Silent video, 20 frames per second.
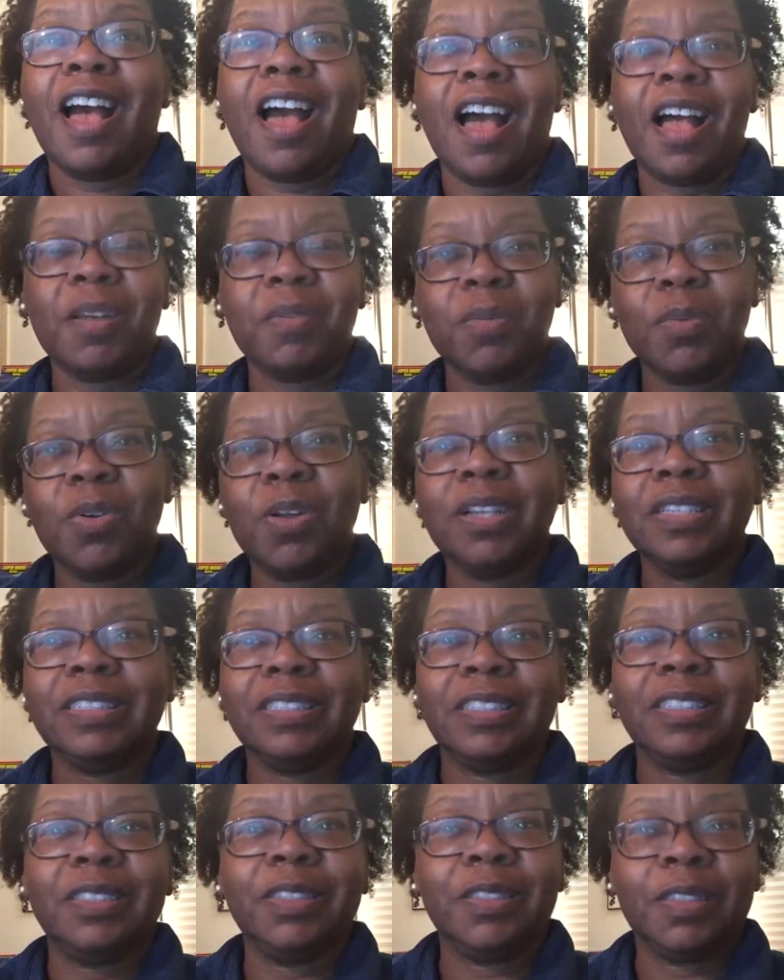I want
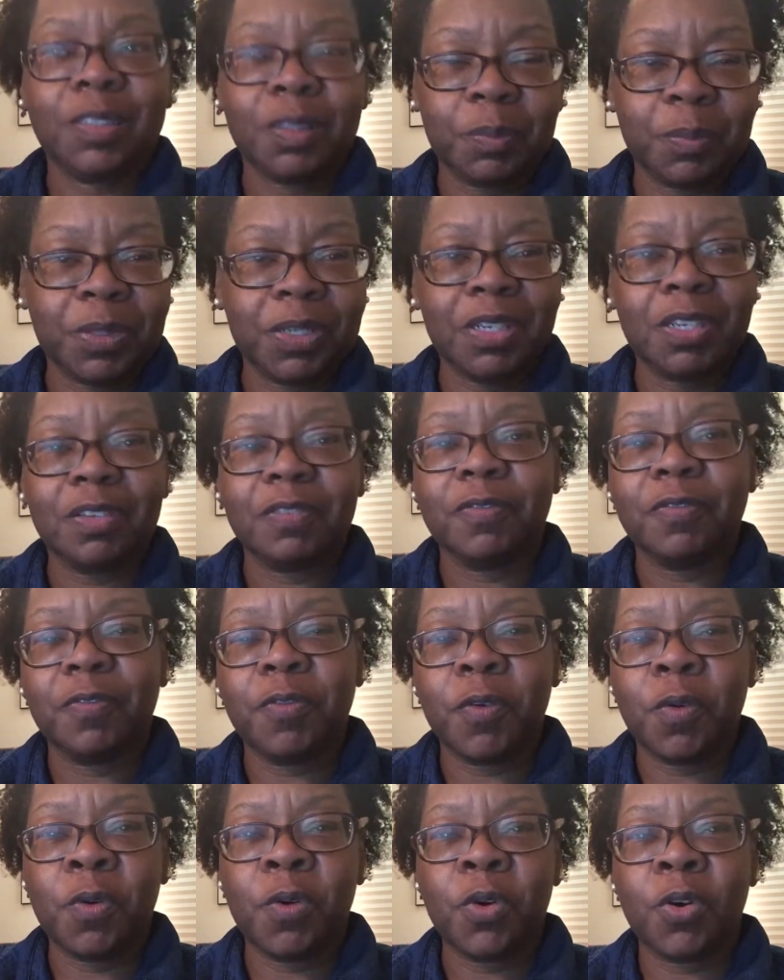to speak
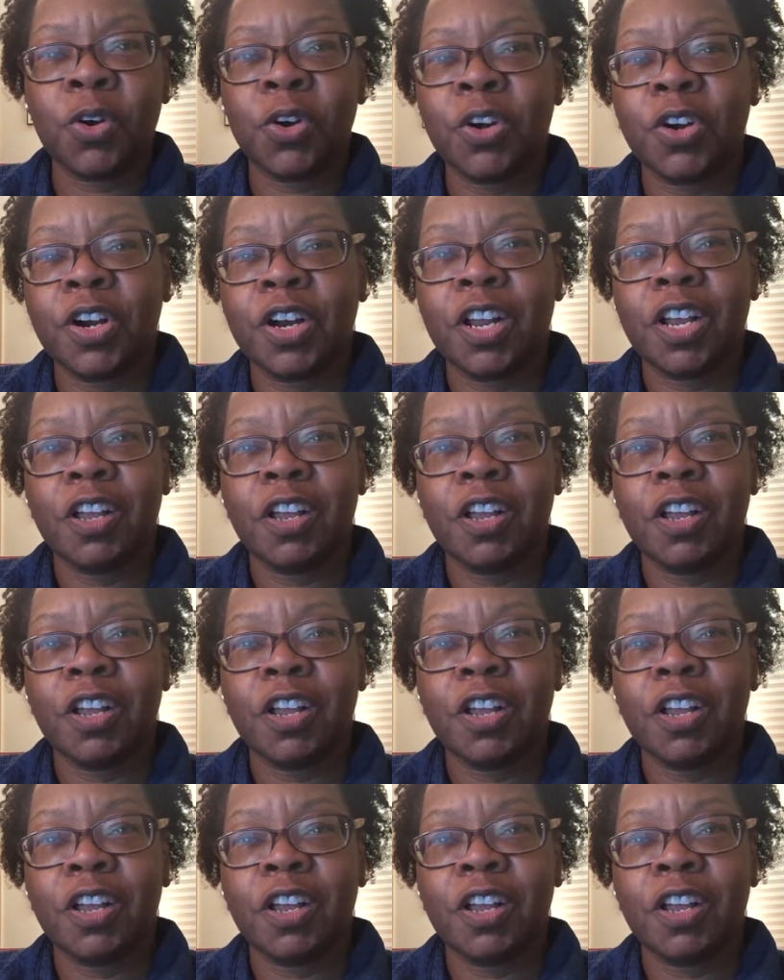for